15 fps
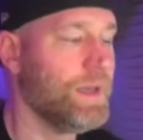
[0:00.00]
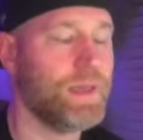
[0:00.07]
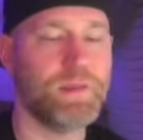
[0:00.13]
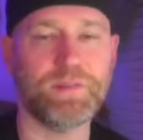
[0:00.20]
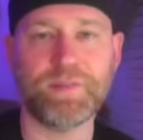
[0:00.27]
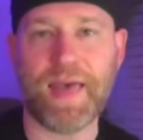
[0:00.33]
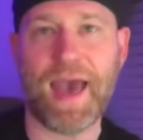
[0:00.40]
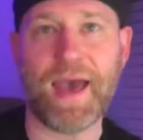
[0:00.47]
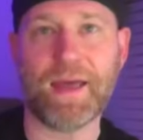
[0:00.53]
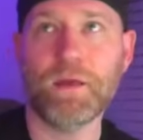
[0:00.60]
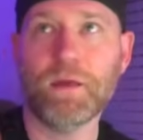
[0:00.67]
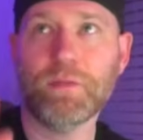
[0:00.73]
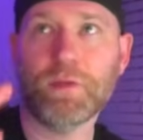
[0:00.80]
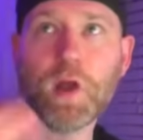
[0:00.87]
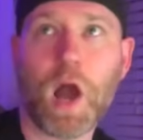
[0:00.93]
is that
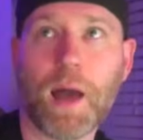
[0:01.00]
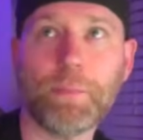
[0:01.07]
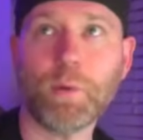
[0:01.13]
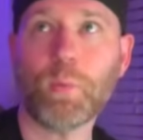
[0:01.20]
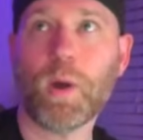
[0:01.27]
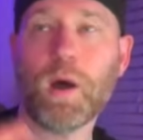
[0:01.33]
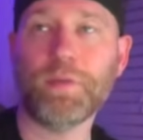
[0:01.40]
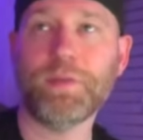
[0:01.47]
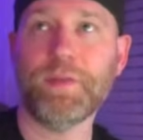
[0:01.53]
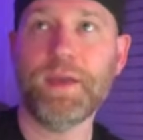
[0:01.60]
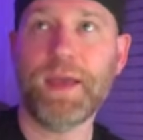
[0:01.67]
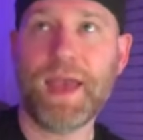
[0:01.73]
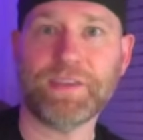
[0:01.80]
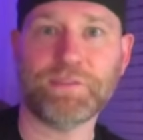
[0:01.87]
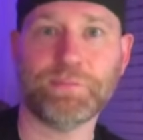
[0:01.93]
the Commonwealth
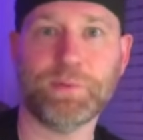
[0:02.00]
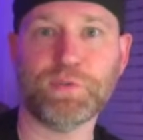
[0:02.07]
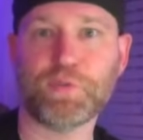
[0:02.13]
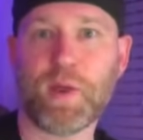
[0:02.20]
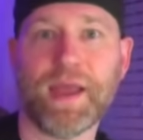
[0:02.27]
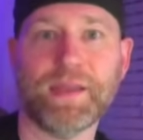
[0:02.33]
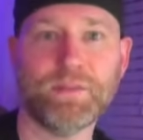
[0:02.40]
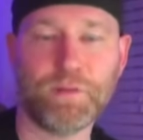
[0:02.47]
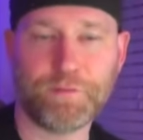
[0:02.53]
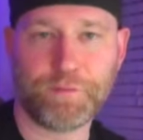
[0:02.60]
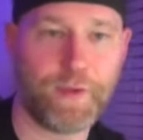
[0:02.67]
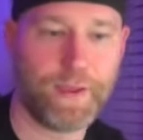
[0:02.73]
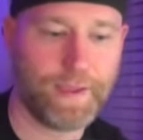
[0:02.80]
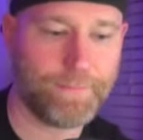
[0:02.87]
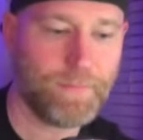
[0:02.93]
has been trying to
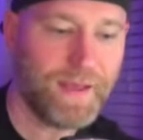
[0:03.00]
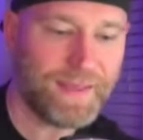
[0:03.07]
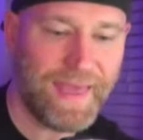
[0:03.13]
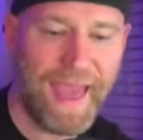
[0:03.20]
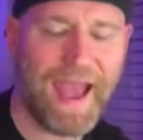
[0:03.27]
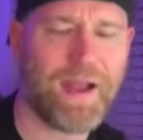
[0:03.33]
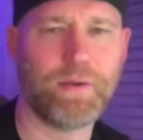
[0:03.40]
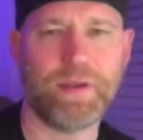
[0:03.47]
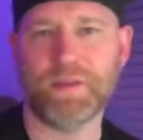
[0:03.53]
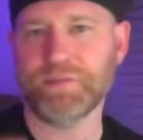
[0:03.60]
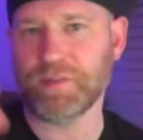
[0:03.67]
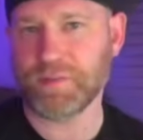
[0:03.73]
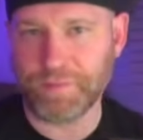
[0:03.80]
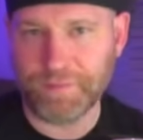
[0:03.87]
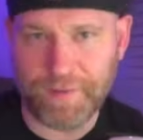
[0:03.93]
frame Karen
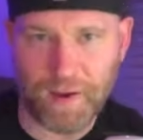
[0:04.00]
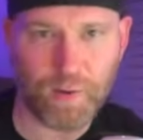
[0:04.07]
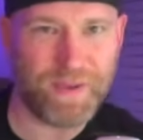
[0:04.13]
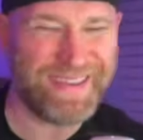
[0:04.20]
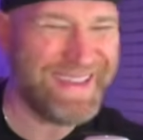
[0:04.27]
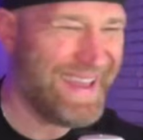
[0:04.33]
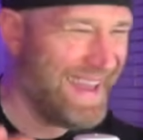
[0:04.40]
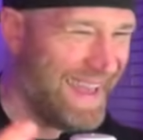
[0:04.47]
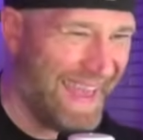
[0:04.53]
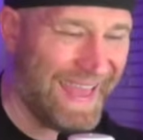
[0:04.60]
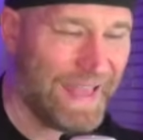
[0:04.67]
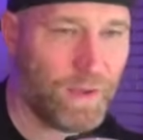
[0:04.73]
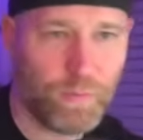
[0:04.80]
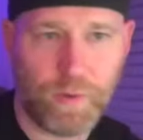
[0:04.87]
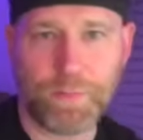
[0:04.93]
as this very
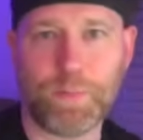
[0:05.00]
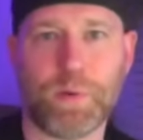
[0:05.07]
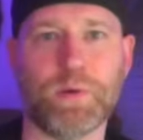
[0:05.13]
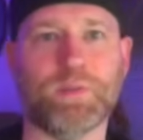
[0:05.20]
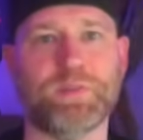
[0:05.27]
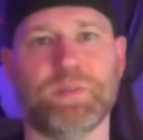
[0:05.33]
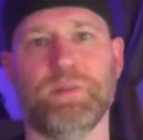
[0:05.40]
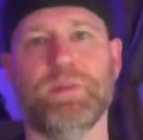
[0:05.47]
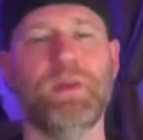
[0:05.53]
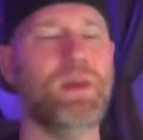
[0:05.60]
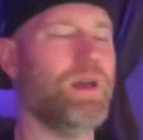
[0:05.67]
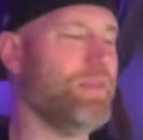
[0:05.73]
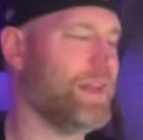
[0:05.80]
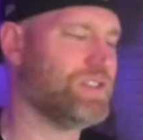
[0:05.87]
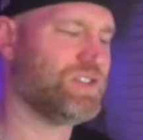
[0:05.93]
angry person,
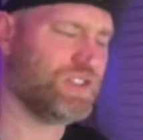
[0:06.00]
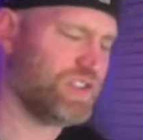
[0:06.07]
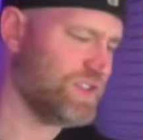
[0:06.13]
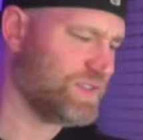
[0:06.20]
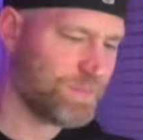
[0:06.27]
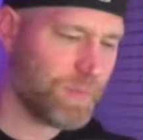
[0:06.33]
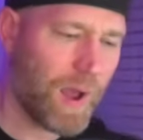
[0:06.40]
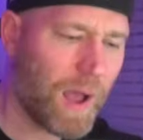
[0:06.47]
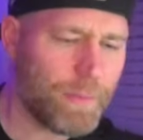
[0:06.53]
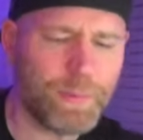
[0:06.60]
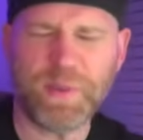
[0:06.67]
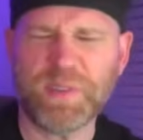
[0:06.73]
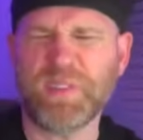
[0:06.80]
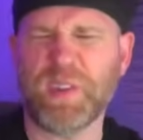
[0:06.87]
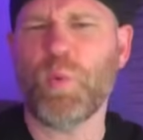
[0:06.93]
that she just
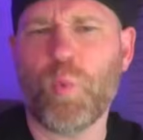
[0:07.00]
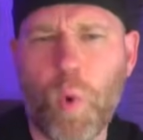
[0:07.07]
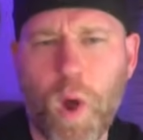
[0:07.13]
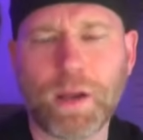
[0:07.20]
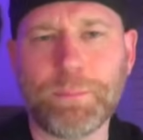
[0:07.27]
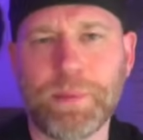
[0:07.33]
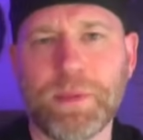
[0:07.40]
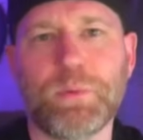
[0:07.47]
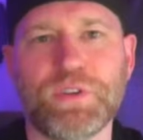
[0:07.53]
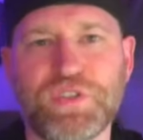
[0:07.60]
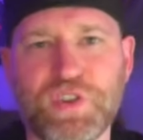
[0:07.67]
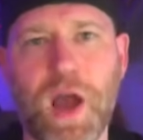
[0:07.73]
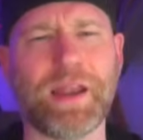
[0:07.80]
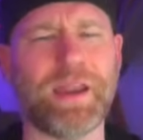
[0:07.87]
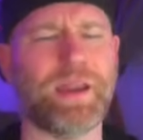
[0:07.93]
probably didn't want to be with
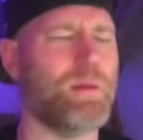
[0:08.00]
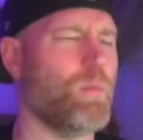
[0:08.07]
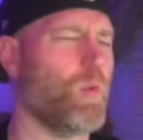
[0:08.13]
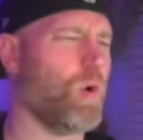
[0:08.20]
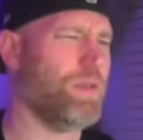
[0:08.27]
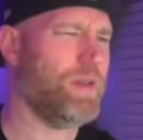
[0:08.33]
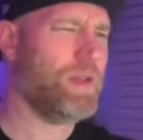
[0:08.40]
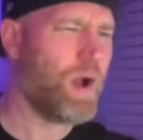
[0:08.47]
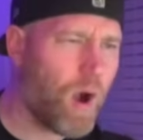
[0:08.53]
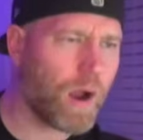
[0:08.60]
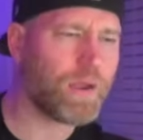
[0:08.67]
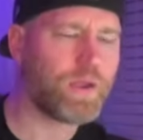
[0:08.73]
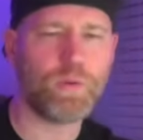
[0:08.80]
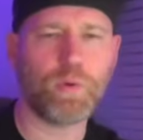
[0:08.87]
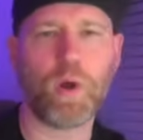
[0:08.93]
John anymore. They
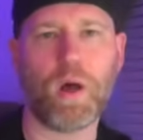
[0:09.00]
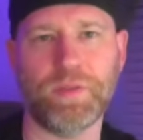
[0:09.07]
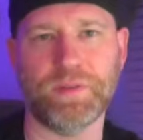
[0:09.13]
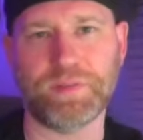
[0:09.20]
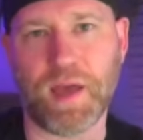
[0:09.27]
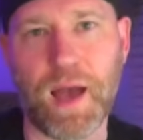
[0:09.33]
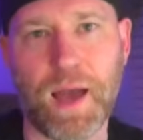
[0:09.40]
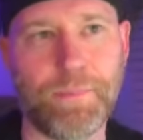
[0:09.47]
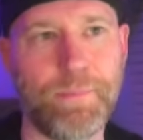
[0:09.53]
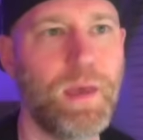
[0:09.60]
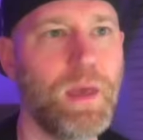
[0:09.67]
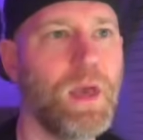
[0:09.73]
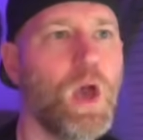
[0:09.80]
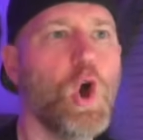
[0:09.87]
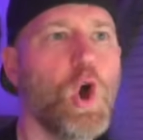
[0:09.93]
argued all the time.
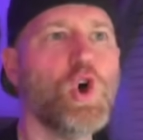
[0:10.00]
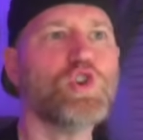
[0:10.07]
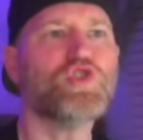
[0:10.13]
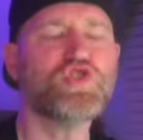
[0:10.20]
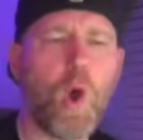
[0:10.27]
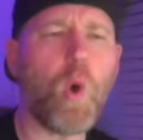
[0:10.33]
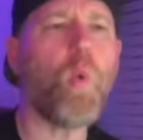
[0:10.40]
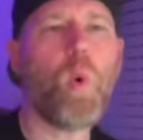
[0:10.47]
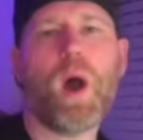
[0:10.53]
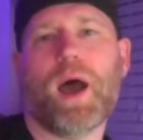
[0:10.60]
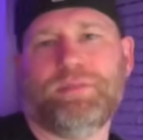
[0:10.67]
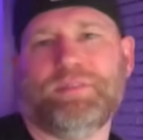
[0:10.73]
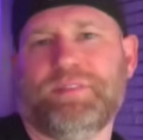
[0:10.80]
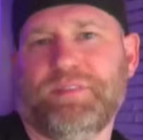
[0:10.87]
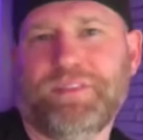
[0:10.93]
So
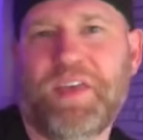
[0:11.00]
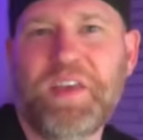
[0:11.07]
what?